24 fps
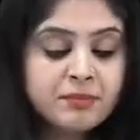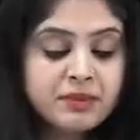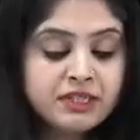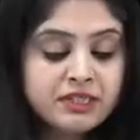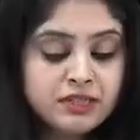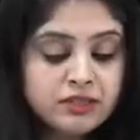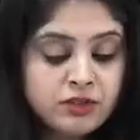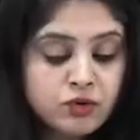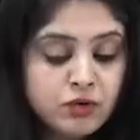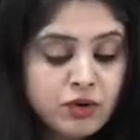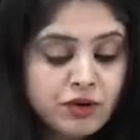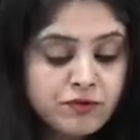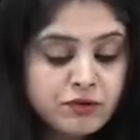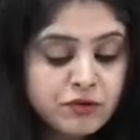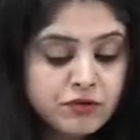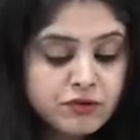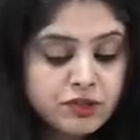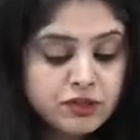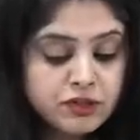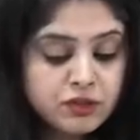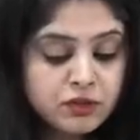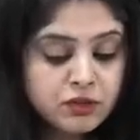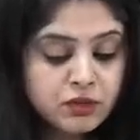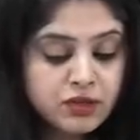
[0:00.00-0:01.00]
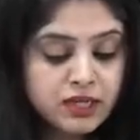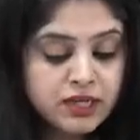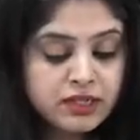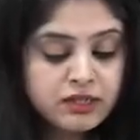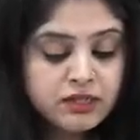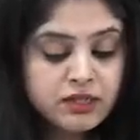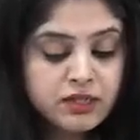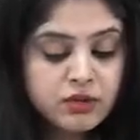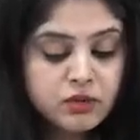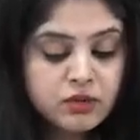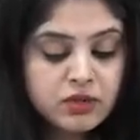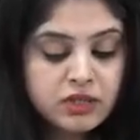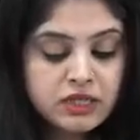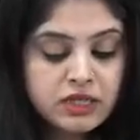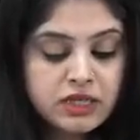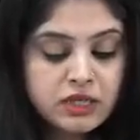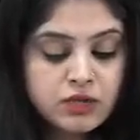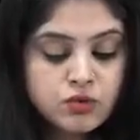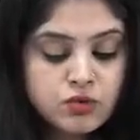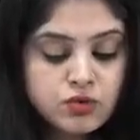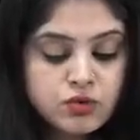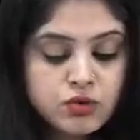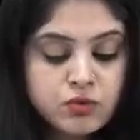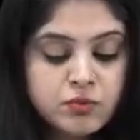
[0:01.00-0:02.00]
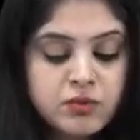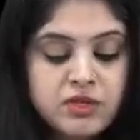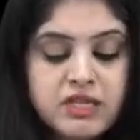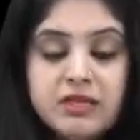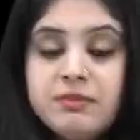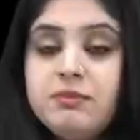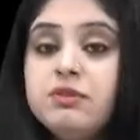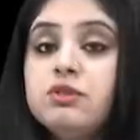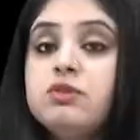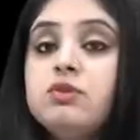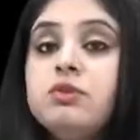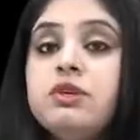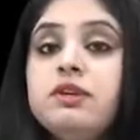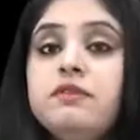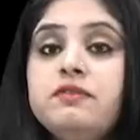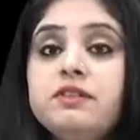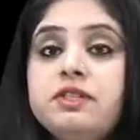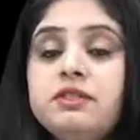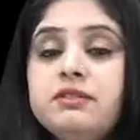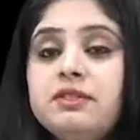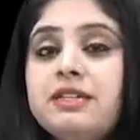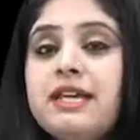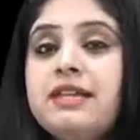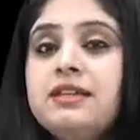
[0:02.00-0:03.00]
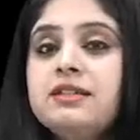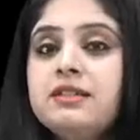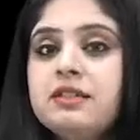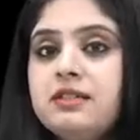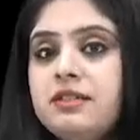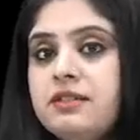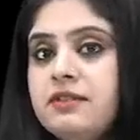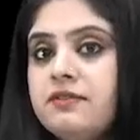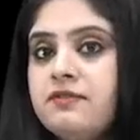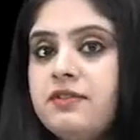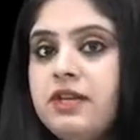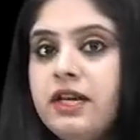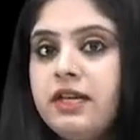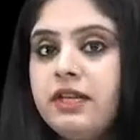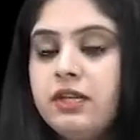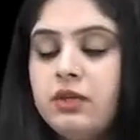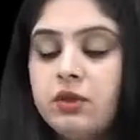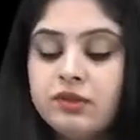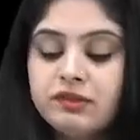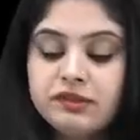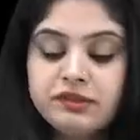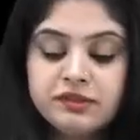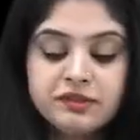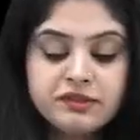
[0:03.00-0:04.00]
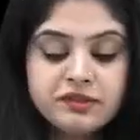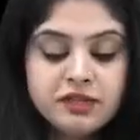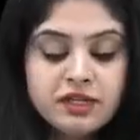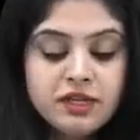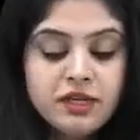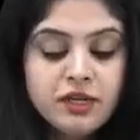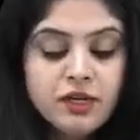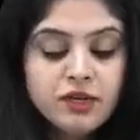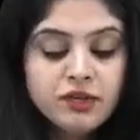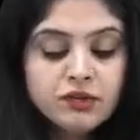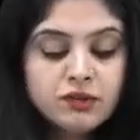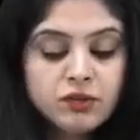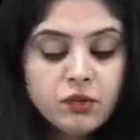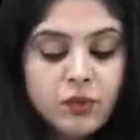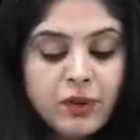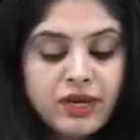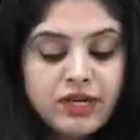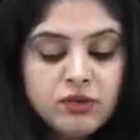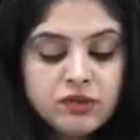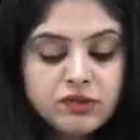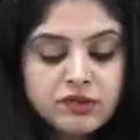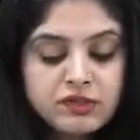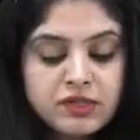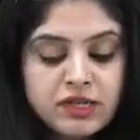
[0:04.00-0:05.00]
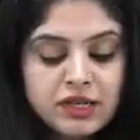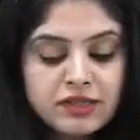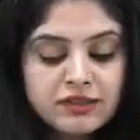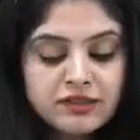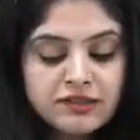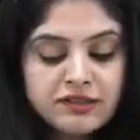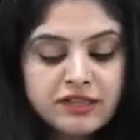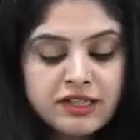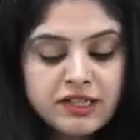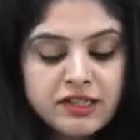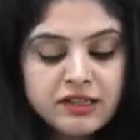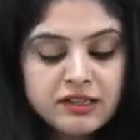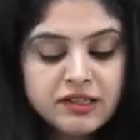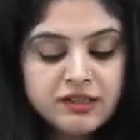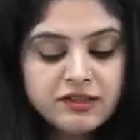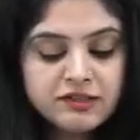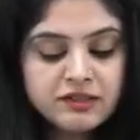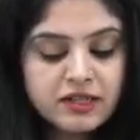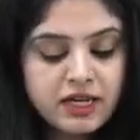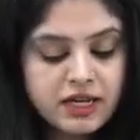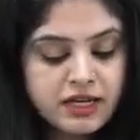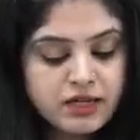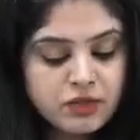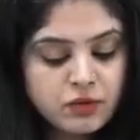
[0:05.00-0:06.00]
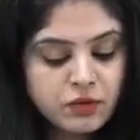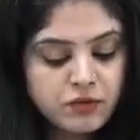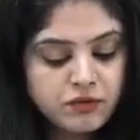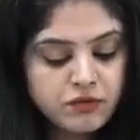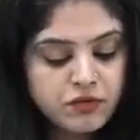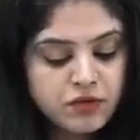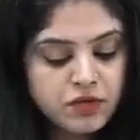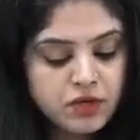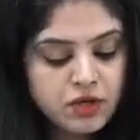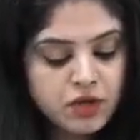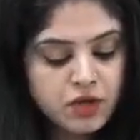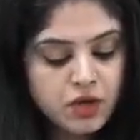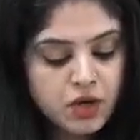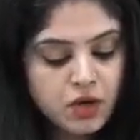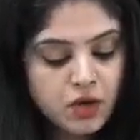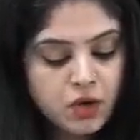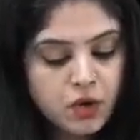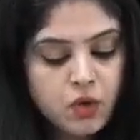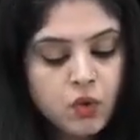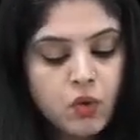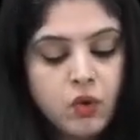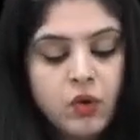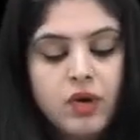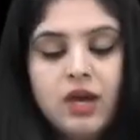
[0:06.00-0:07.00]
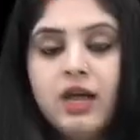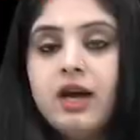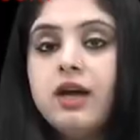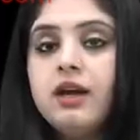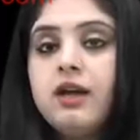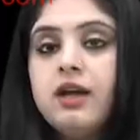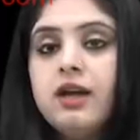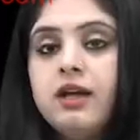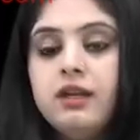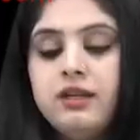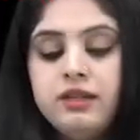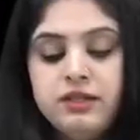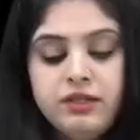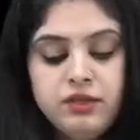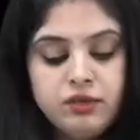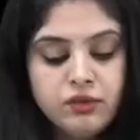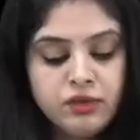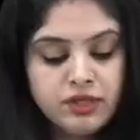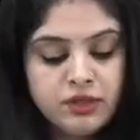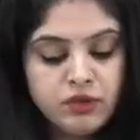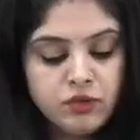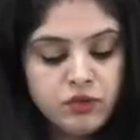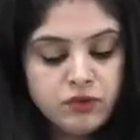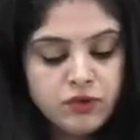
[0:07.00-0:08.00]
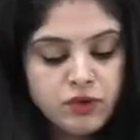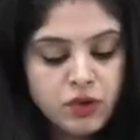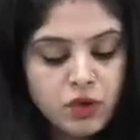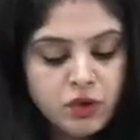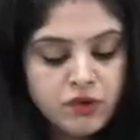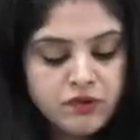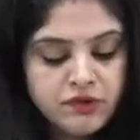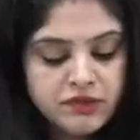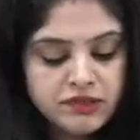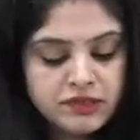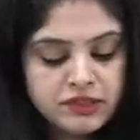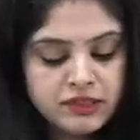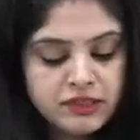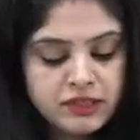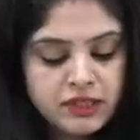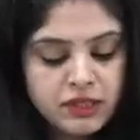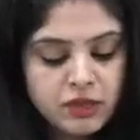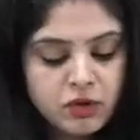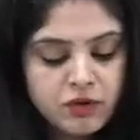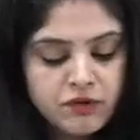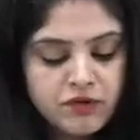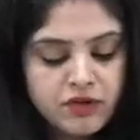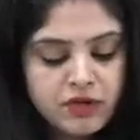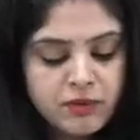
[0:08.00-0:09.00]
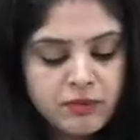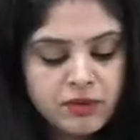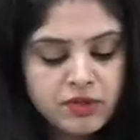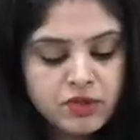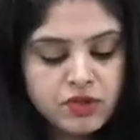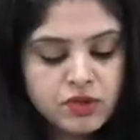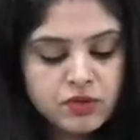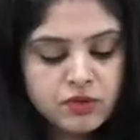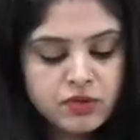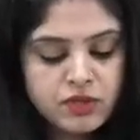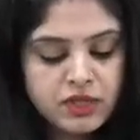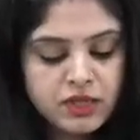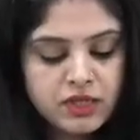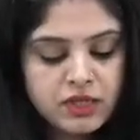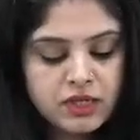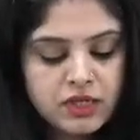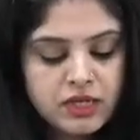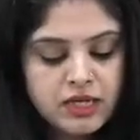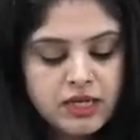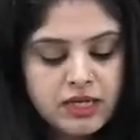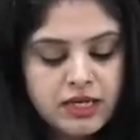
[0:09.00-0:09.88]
But you have to first look at the urine and you should be able to give a tentative diagnosis. So when you start seeing this kind of a cola color urine, you will obviously think of hematuria.